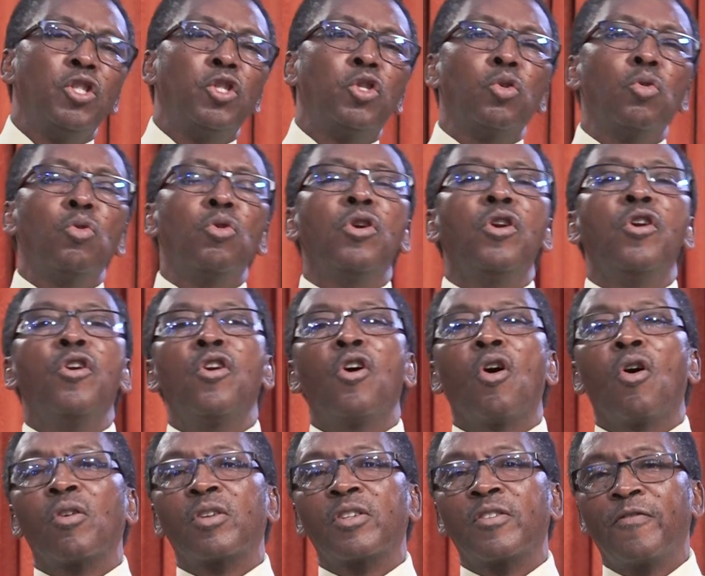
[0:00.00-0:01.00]
do
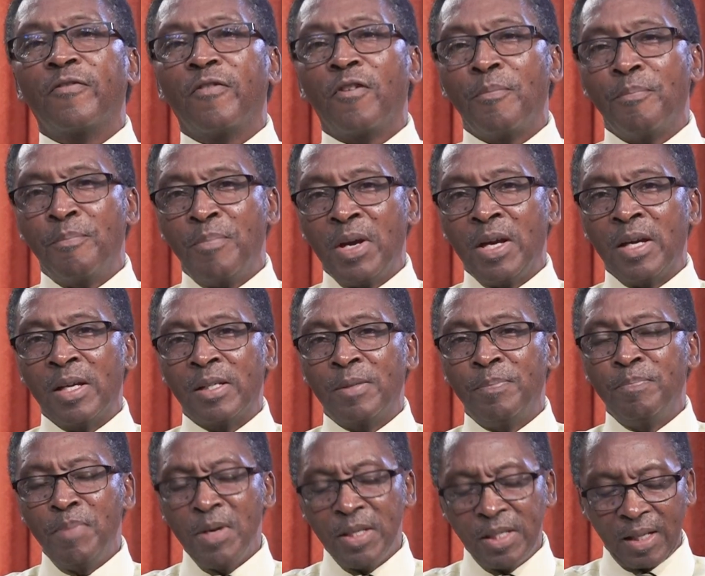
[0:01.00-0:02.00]
not forbid.
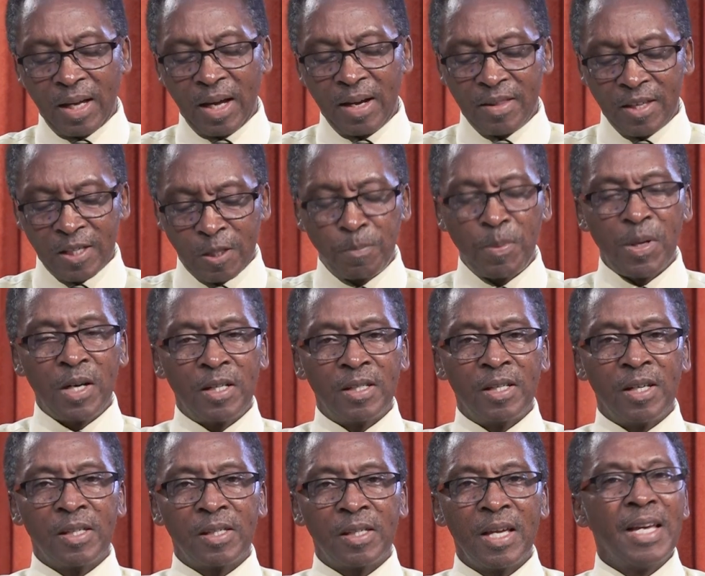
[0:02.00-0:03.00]
Basically, the Spirit
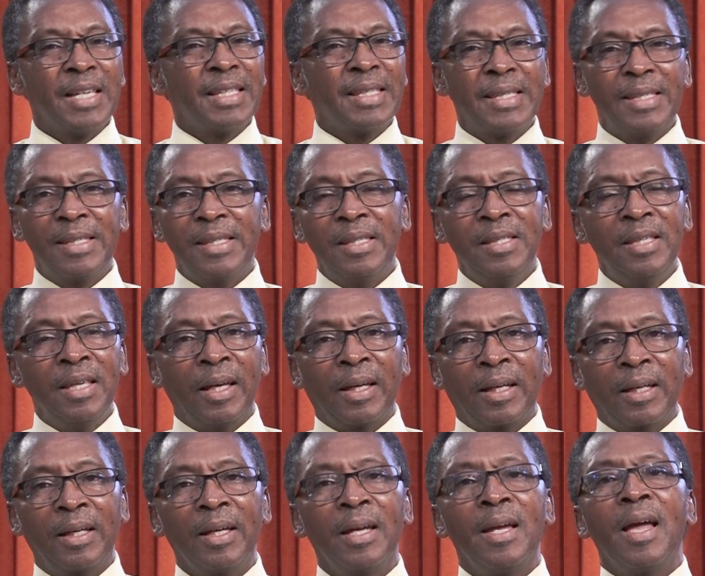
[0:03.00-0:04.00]
is
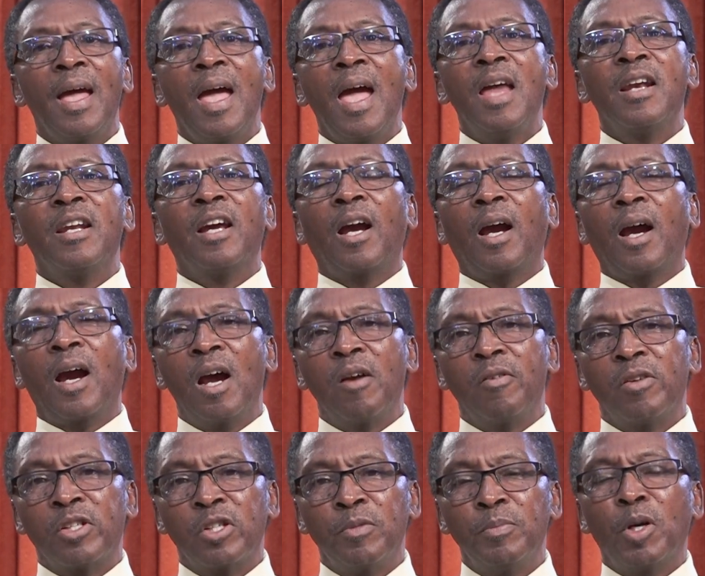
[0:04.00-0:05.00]
seek and
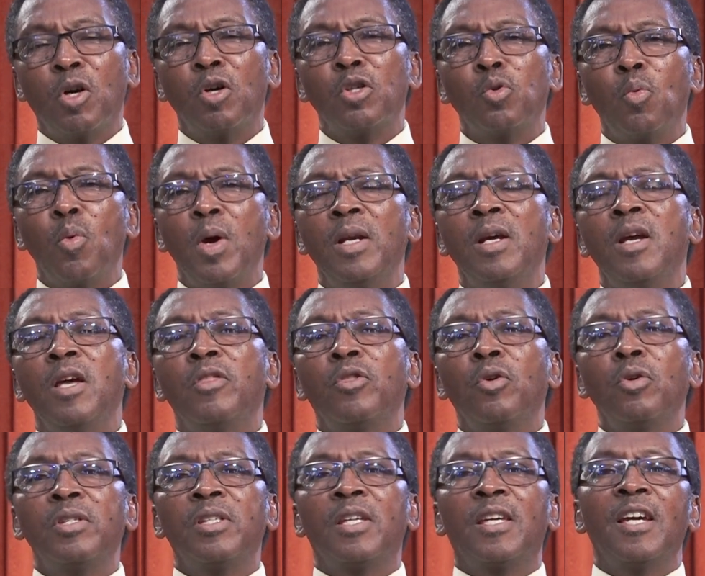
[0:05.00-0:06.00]
encourage, because when
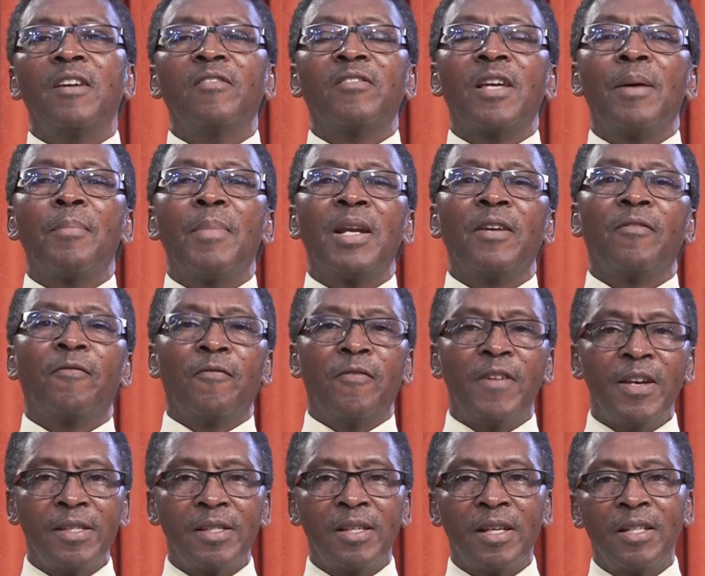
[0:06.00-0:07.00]
those gifts are
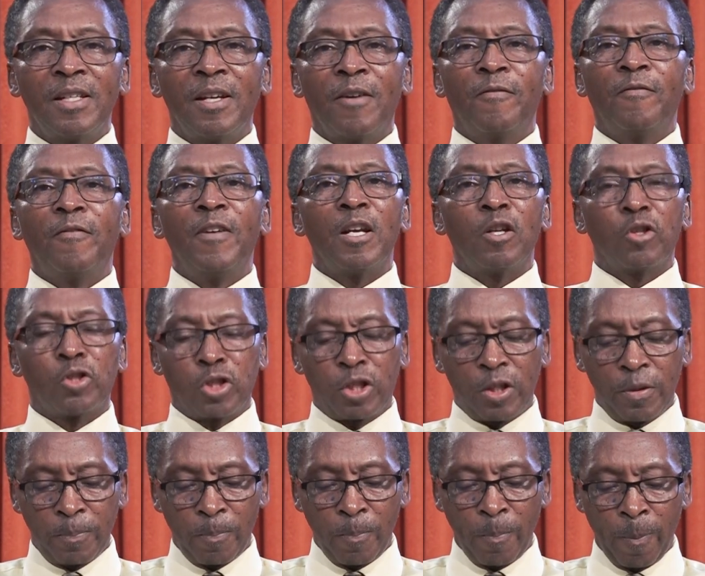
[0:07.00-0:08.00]
manifested in a
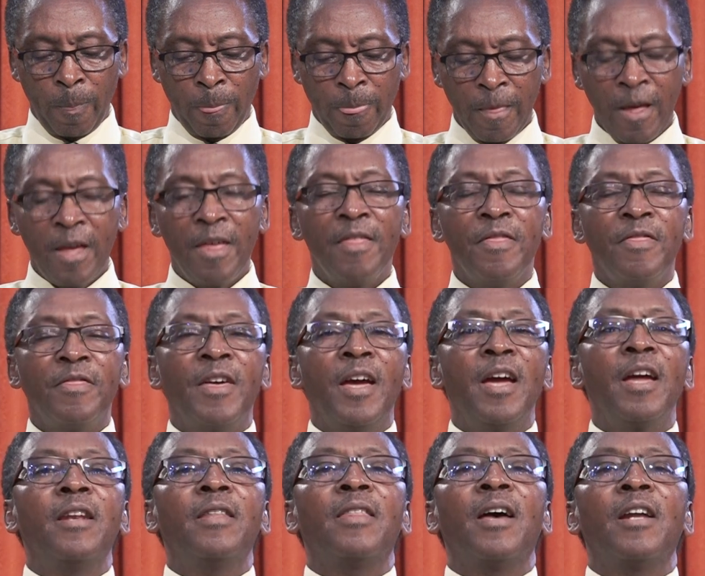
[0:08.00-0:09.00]
fellowship,
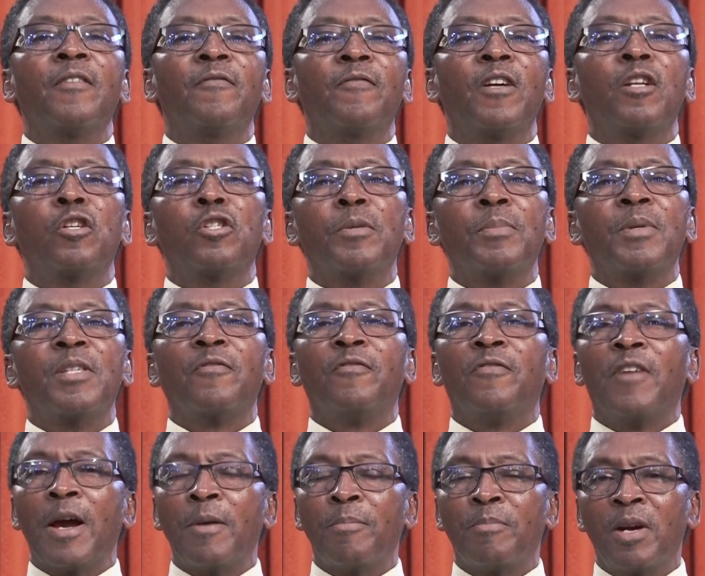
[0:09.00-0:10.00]
then that fellowship is
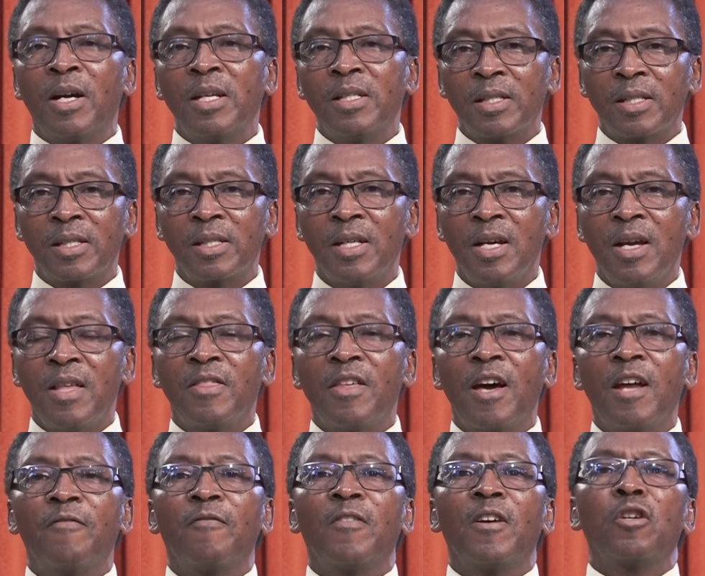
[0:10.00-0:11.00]
vibrant,
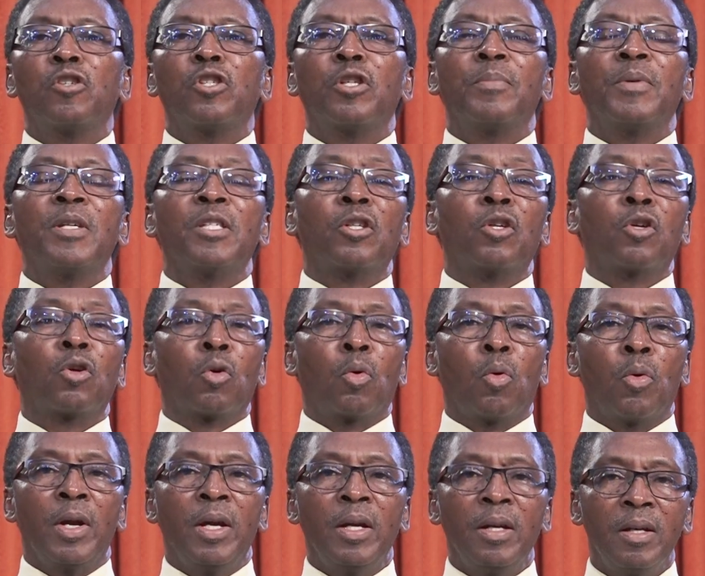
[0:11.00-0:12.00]
that fellowship is
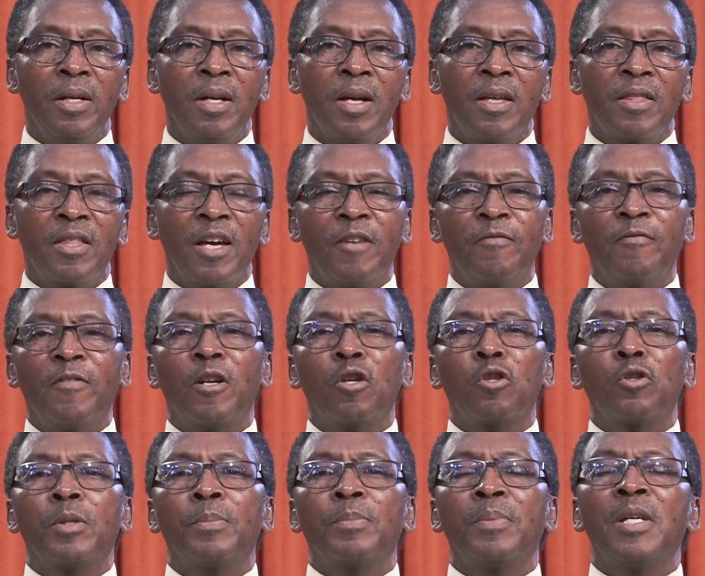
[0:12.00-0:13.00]
growing, that
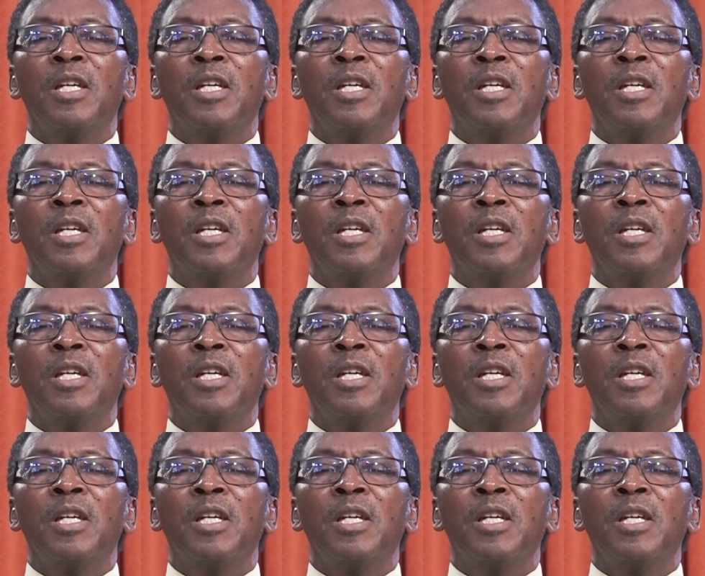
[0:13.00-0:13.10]
fellowship